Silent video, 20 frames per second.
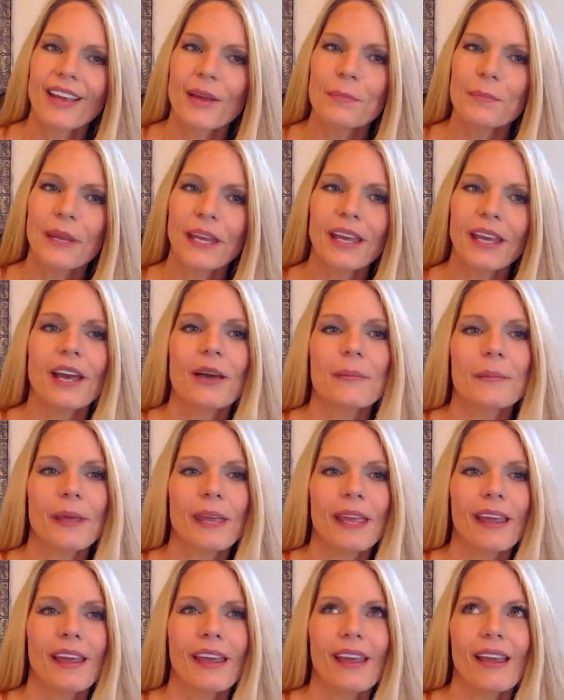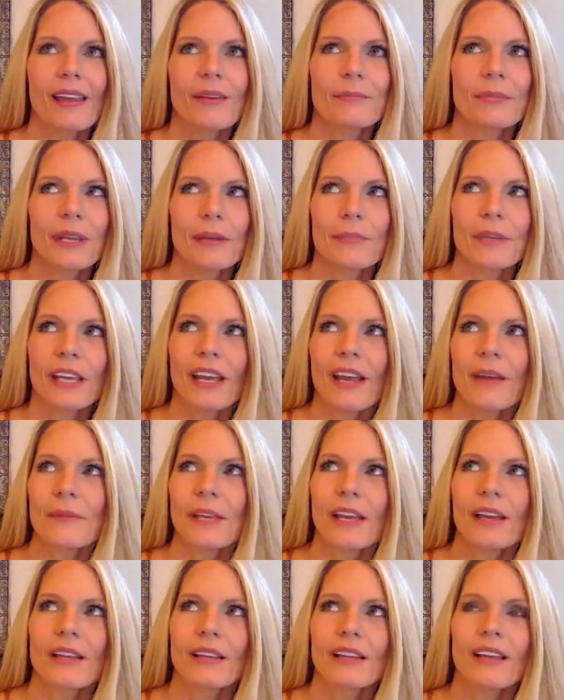be
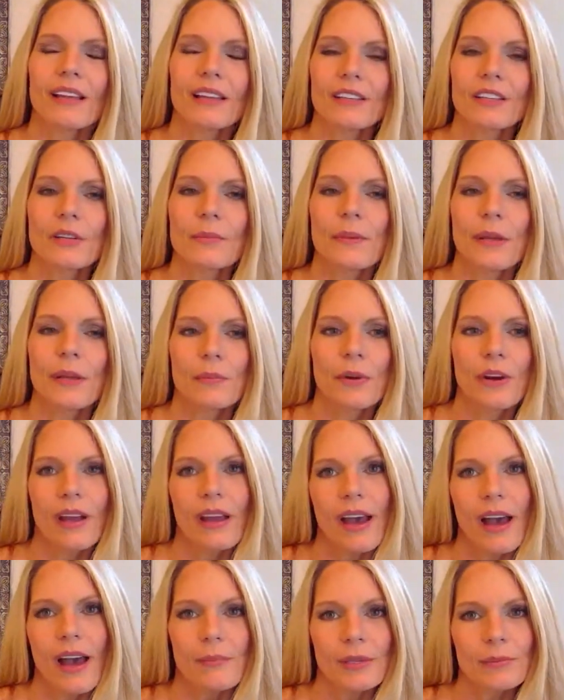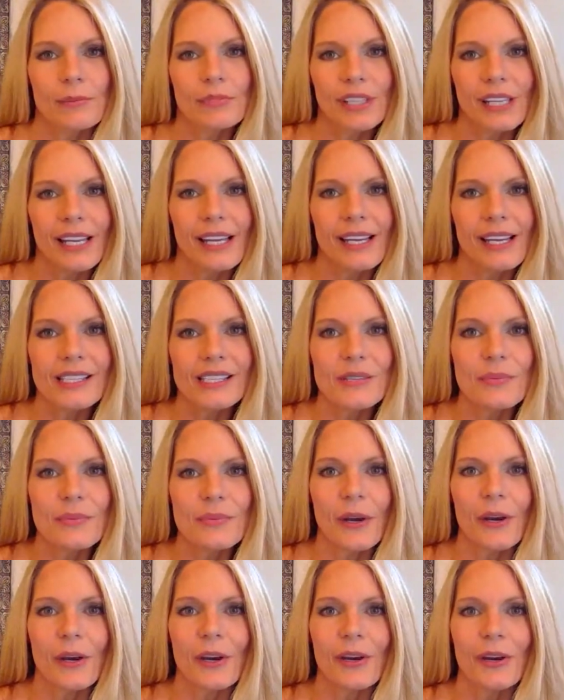becoming a little bit more commonplace,
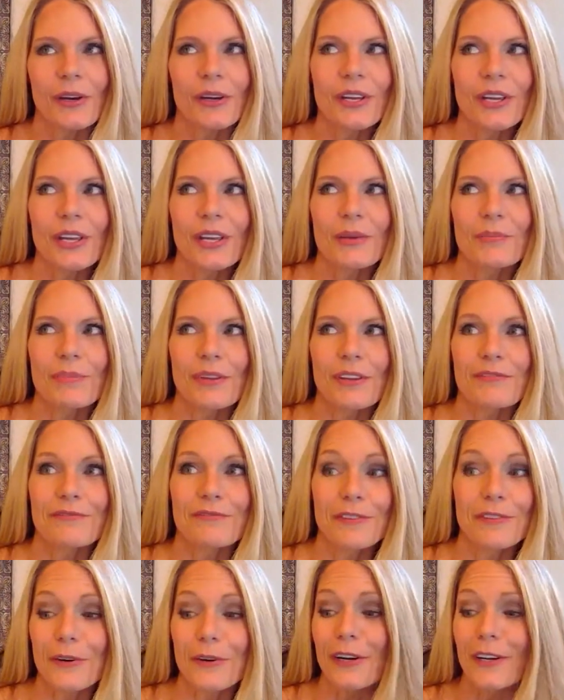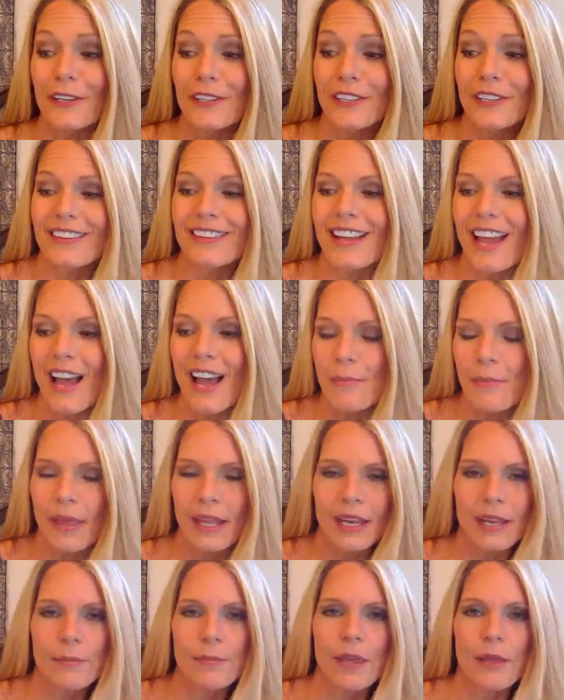where before not
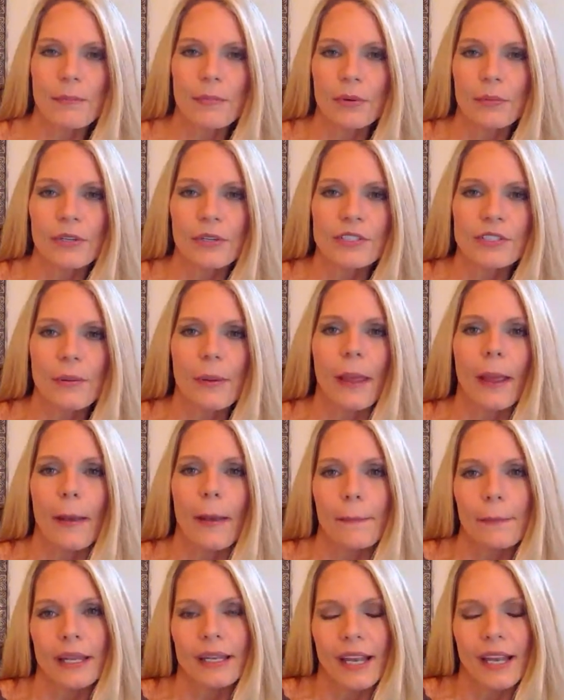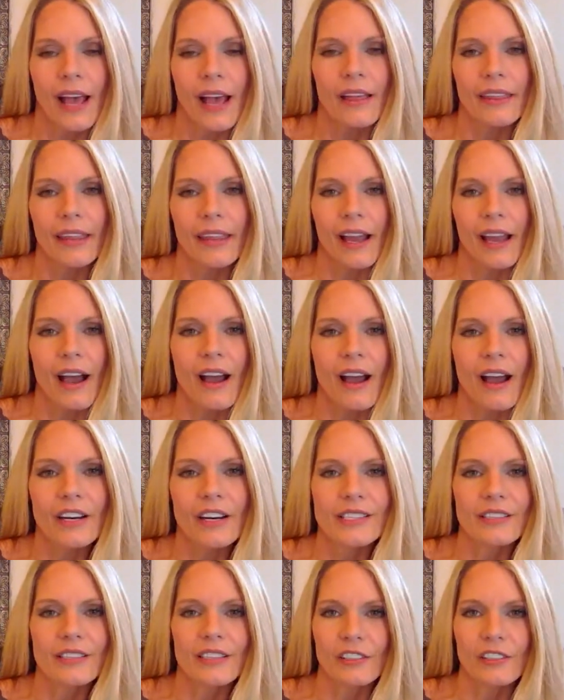many people were doing it, but now they are.
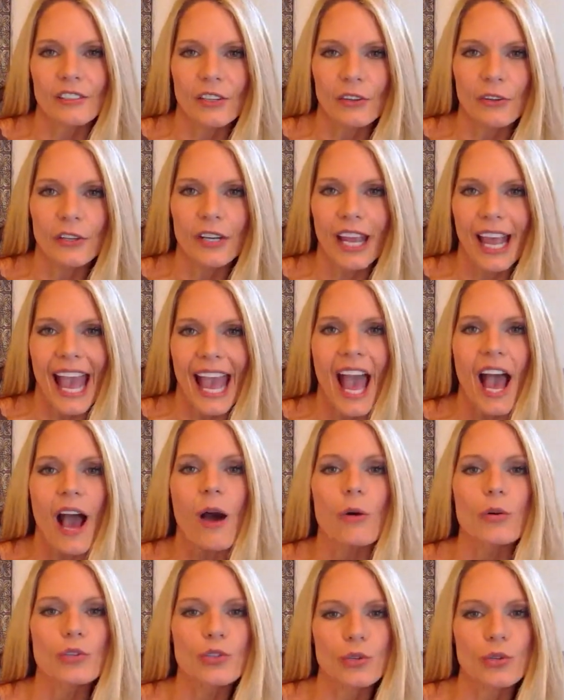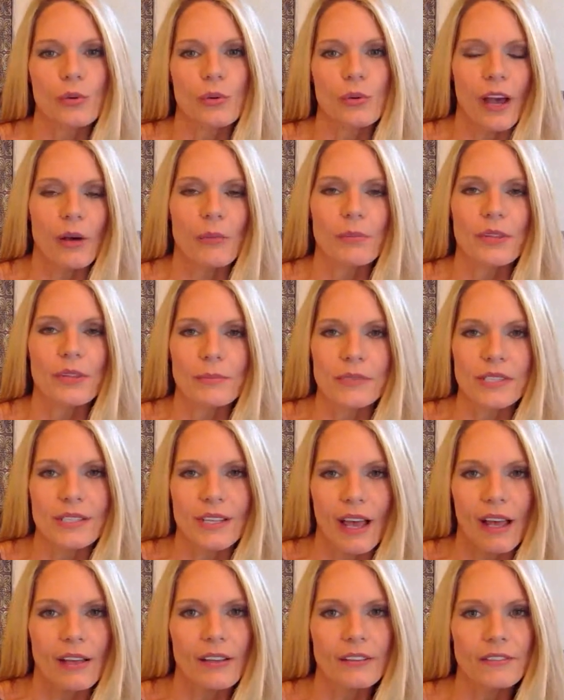So they're learning how to help
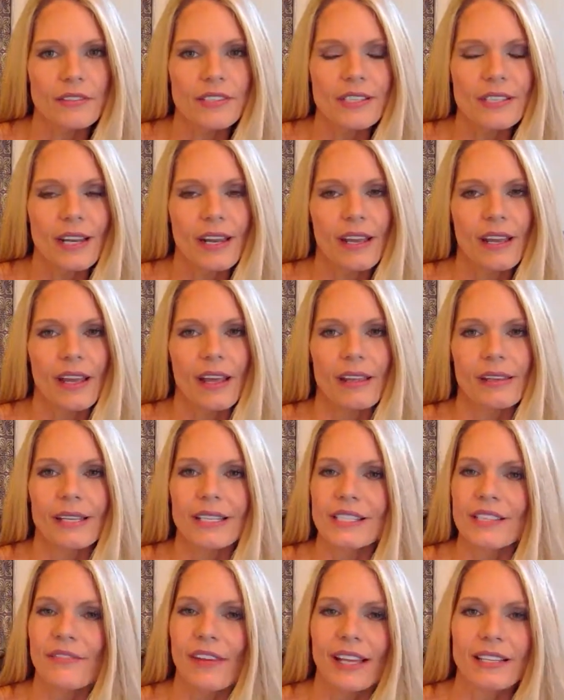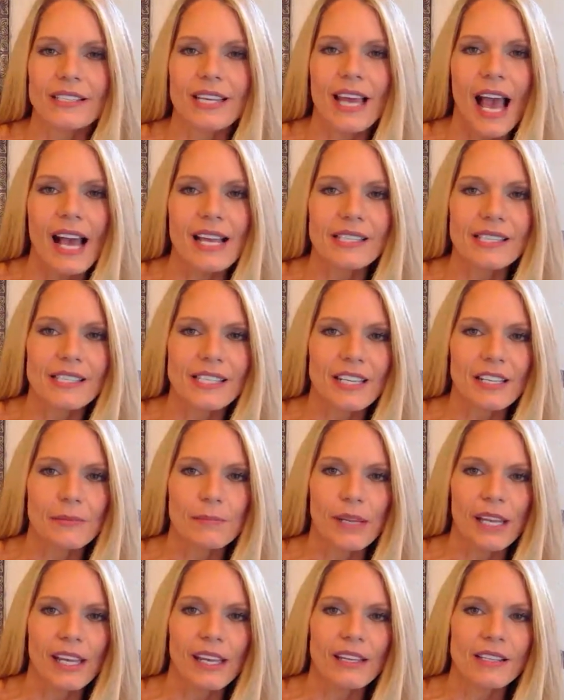themselves. And that's fantastic
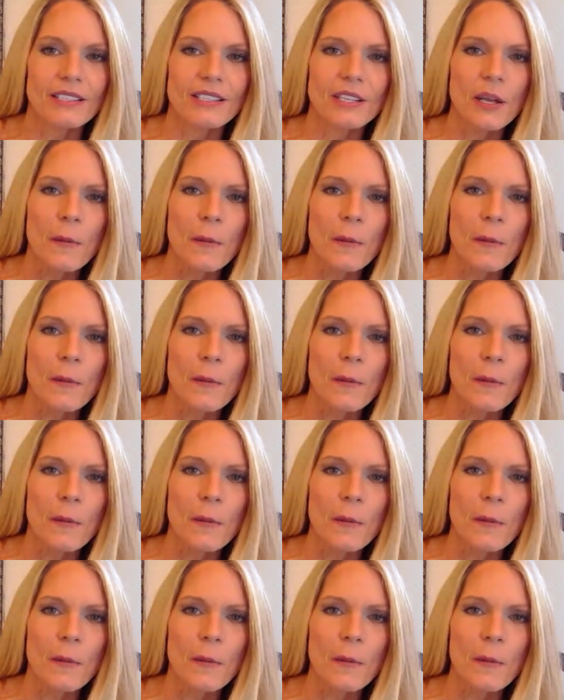because